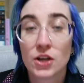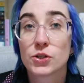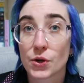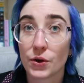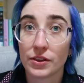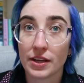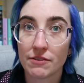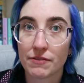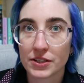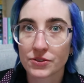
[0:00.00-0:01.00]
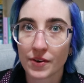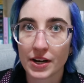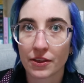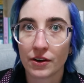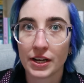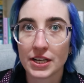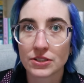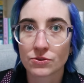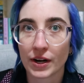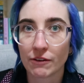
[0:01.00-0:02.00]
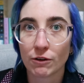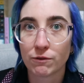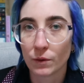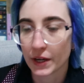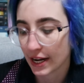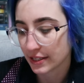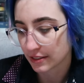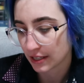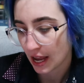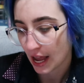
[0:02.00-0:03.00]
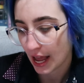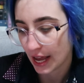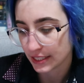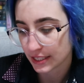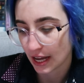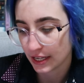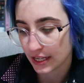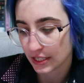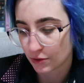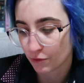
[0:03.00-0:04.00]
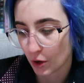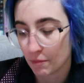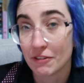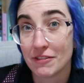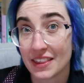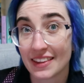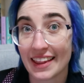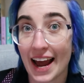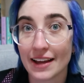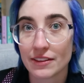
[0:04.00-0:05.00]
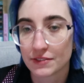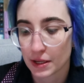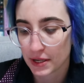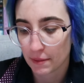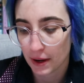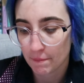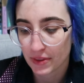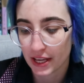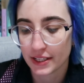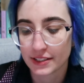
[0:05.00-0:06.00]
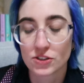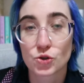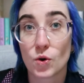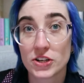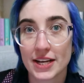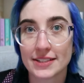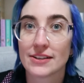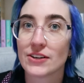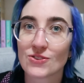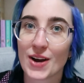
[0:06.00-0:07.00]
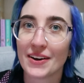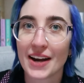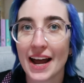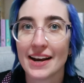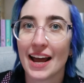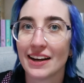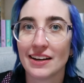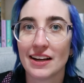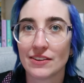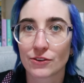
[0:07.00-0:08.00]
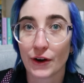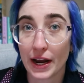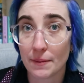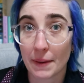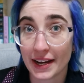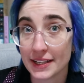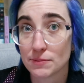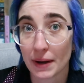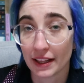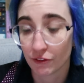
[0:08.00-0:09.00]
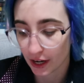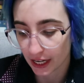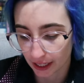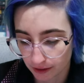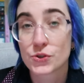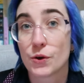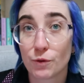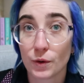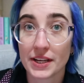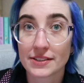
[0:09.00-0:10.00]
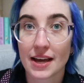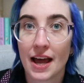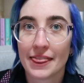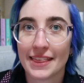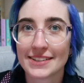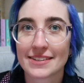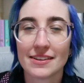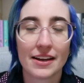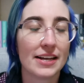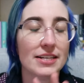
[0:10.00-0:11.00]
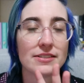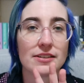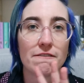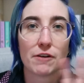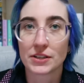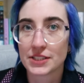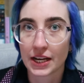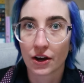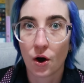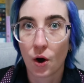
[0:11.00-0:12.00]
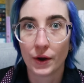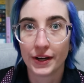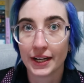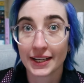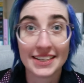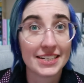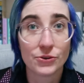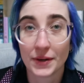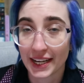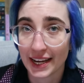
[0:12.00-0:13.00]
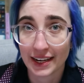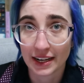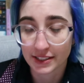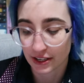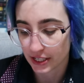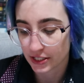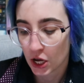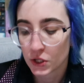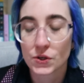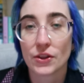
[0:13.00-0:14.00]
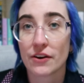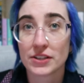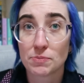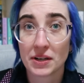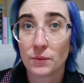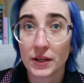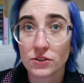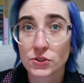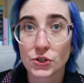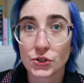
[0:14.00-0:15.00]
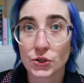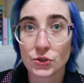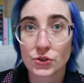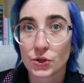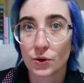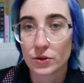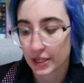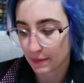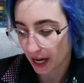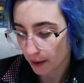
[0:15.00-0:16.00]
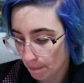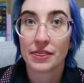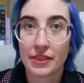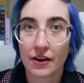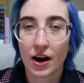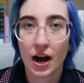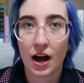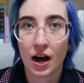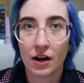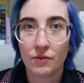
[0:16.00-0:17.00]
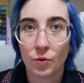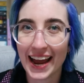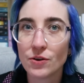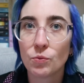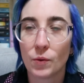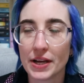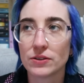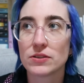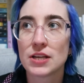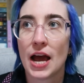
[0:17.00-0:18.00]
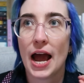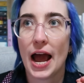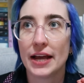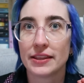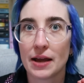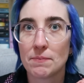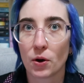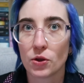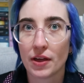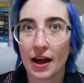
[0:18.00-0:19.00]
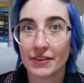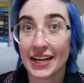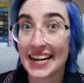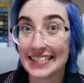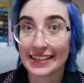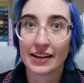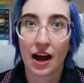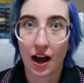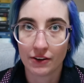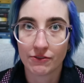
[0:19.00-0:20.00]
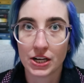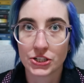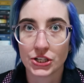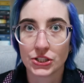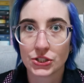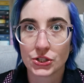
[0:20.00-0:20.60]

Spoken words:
So the first readathon is running for 4 days. And that is from the 5th to the 8th of September. And this is Squash That Series Round 9 and is created by Is Bailey Reading. So for this, this is focusing on continuing in our series. So there are spinner wheels to choose your TBR. There are 8 wheels and they both have an easy and a hard version.